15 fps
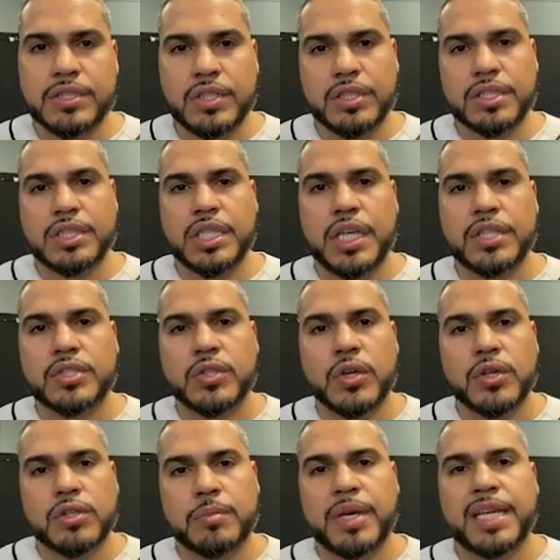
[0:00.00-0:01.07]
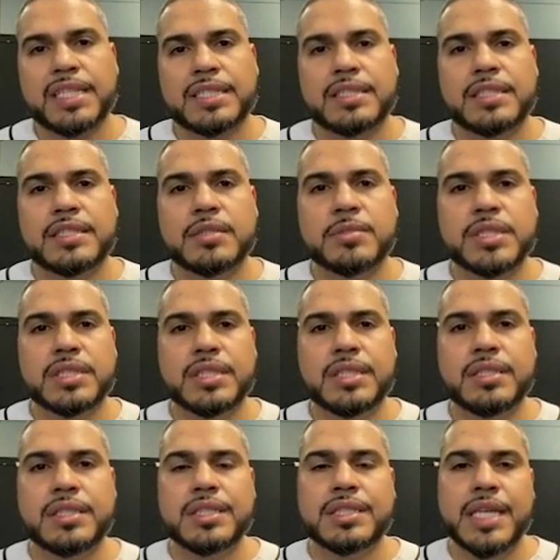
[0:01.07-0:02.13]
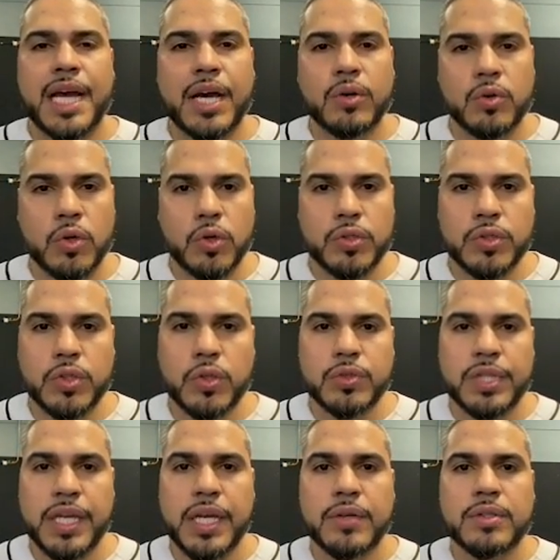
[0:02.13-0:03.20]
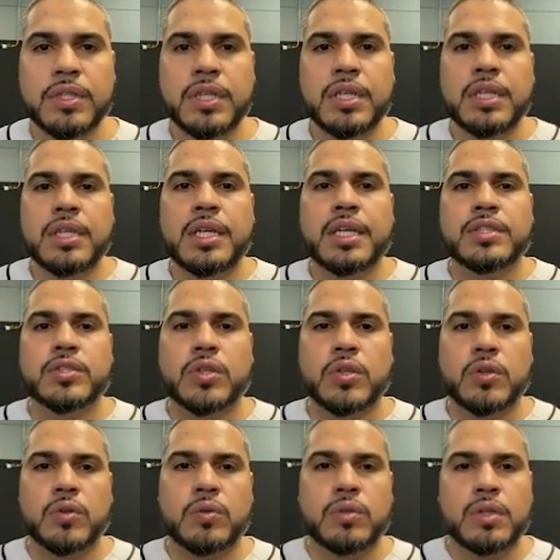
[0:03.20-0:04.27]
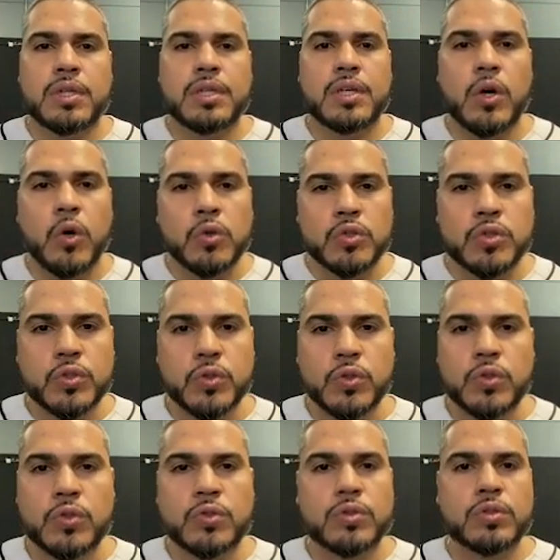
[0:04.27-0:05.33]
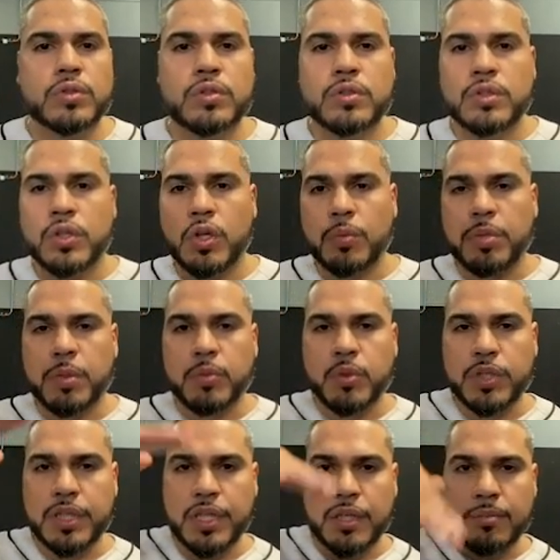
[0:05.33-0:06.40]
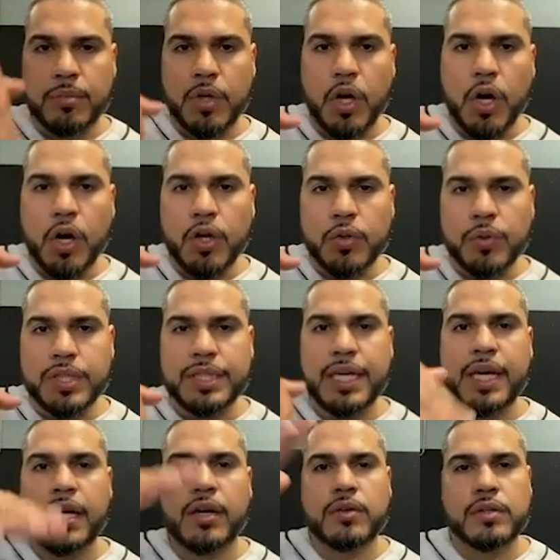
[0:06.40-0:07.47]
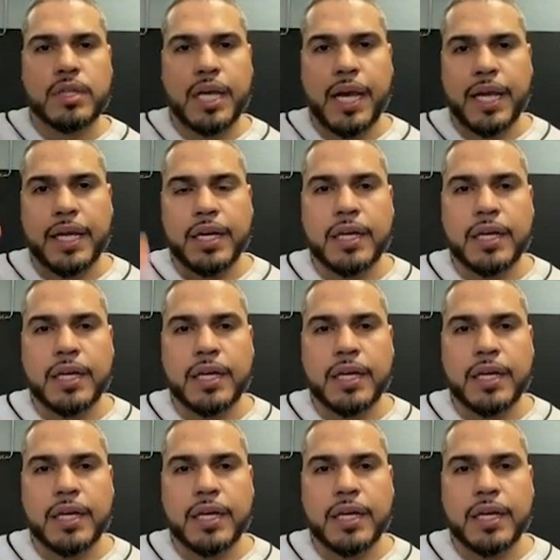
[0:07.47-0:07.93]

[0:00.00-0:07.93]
on the GHR, the back extension machine, is how low you go down. And so old school, people would come all the way down and